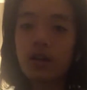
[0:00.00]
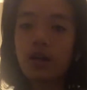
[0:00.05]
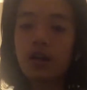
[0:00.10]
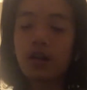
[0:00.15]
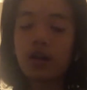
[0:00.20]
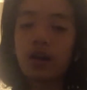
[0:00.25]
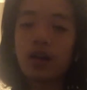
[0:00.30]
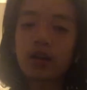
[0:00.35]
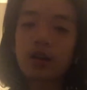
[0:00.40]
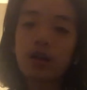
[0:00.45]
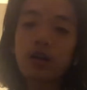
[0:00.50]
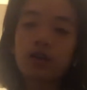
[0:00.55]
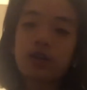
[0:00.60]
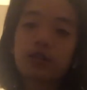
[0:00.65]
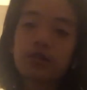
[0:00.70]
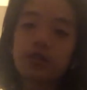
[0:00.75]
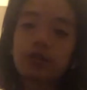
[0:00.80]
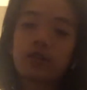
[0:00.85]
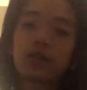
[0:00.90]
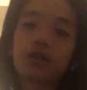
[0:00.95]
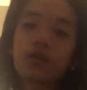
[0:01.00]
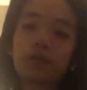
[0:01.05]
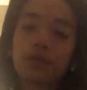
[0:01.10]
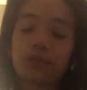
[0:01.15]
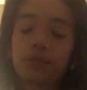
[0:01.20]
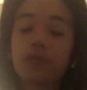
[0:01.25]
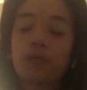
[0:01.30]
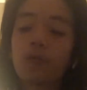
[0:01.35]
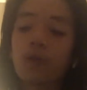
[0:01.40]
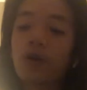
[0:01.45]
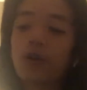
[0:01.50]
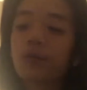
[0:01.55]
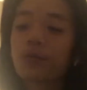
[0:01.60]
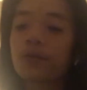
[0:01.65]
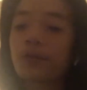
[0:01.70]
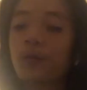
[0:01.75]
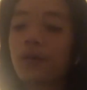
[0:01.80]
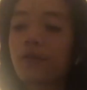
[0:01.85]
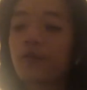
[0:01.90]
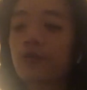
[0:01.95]
Hi guys, welcome to
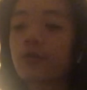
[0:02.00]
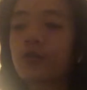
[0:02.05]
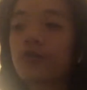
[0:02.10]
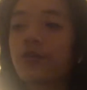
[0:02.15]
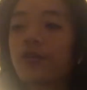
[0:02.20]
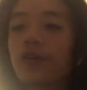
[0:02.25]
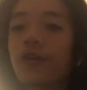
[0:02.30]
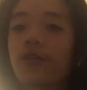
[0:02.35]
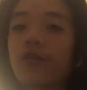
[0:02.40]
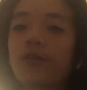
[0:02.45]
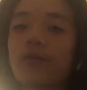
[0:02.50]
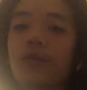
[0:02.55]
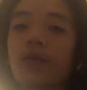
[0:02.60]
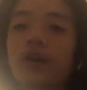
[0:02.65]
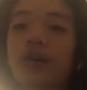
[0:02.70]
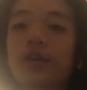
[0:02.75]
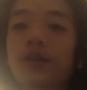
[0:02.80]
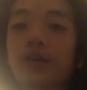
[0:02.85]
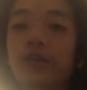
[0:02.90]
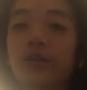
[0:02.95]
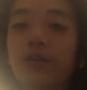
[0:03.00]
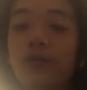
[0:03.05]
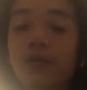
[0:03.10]
my first video of my new